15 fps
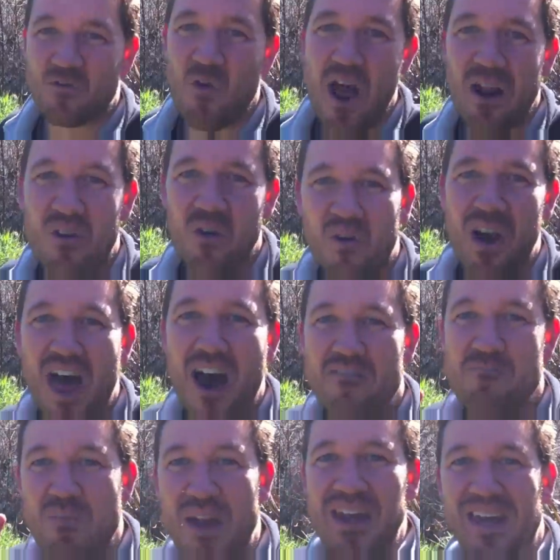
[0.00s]
of radical
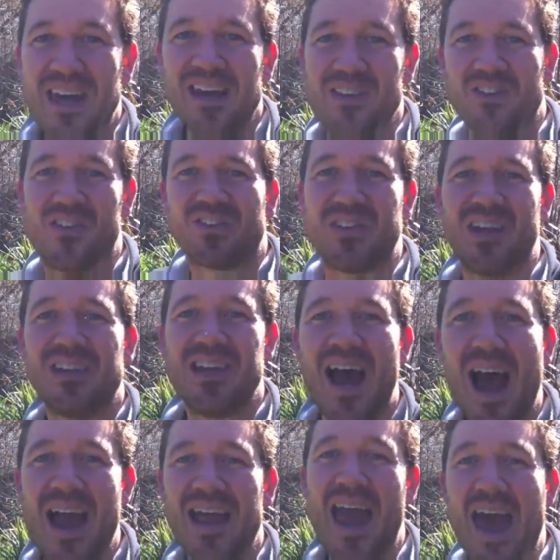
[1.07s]
love begins
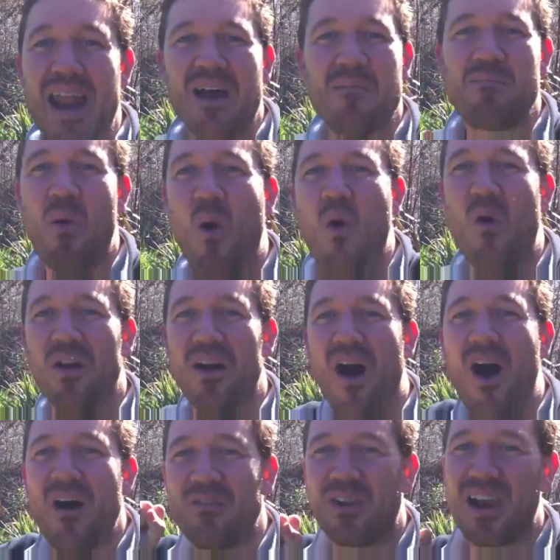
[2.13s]
today, and our pouring
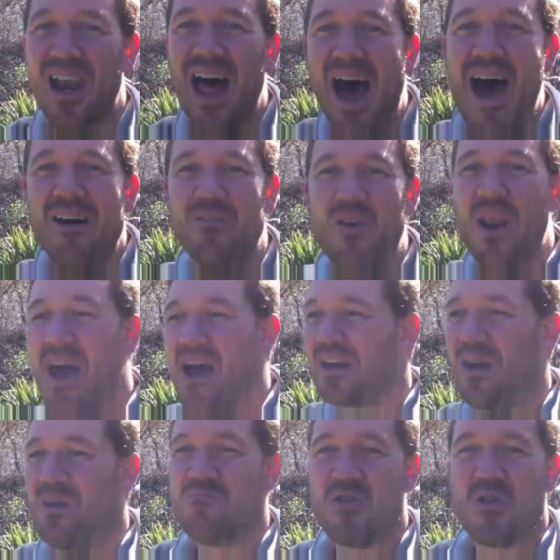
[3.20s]
of love on our
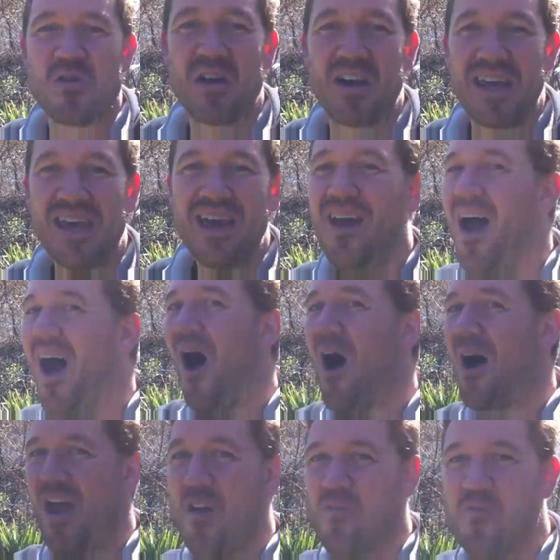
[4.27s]
community,
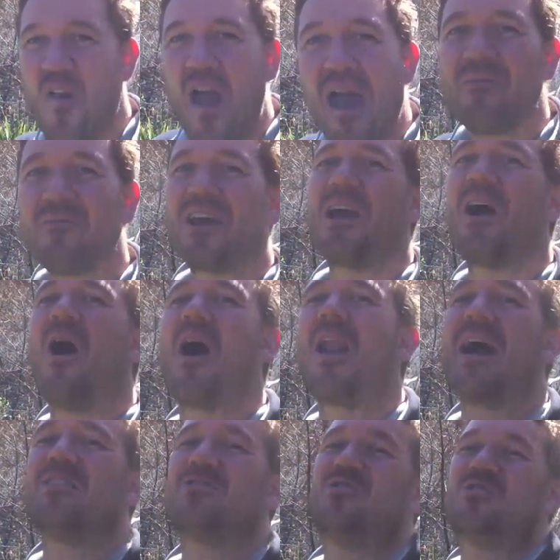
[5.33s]
on our family,
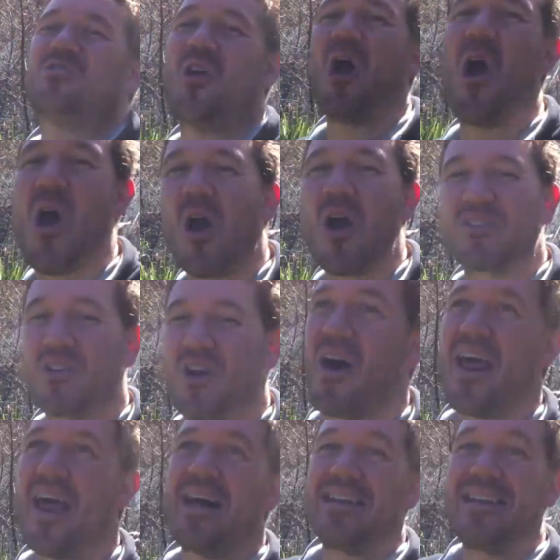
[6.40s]
on our church,
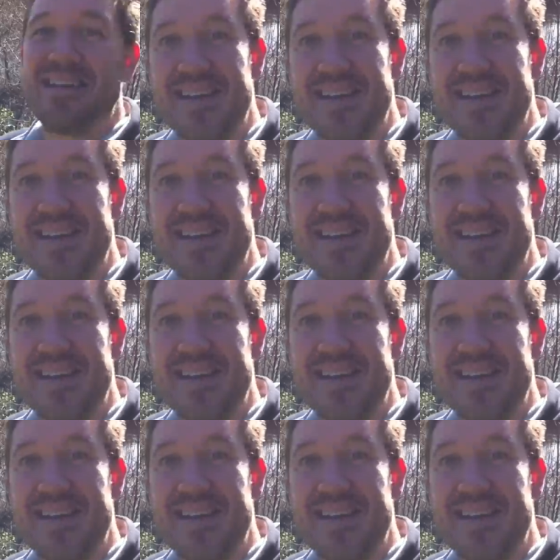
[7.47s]
on our